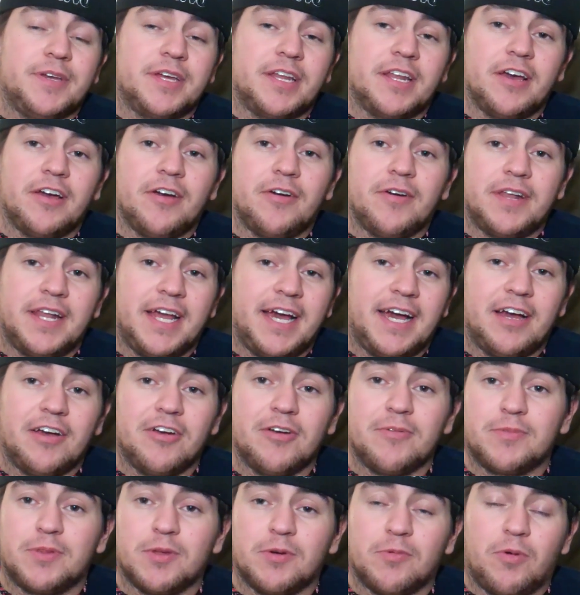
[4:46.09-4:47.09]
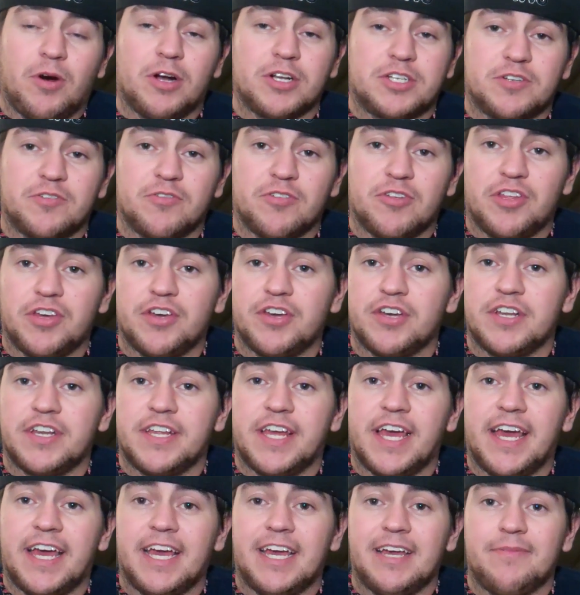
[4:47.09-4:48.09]
and I hope to watch a really good
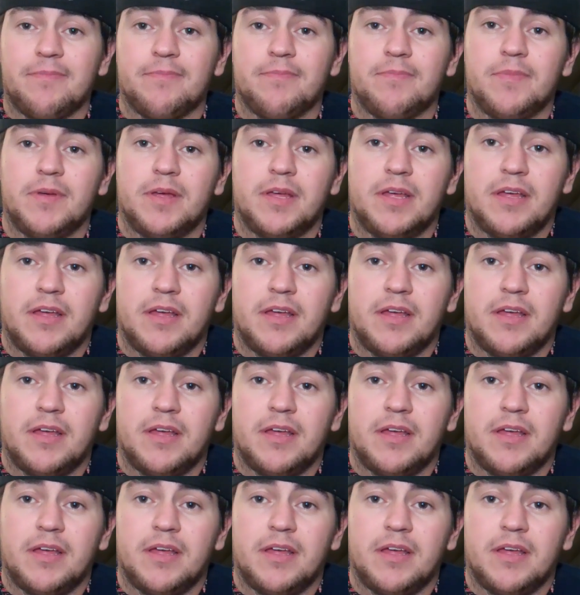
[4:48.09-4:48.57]
game